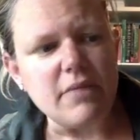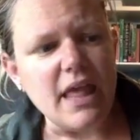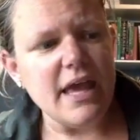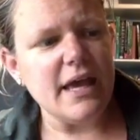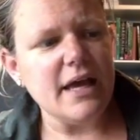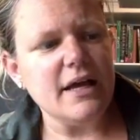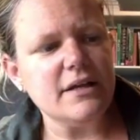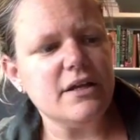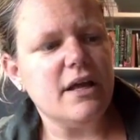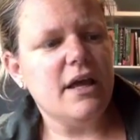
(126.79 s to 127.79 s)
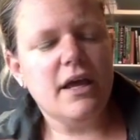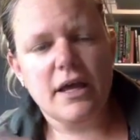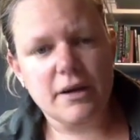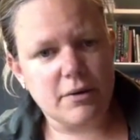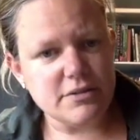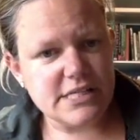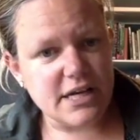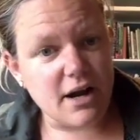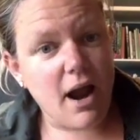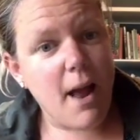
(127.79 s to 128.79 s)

and it grows here.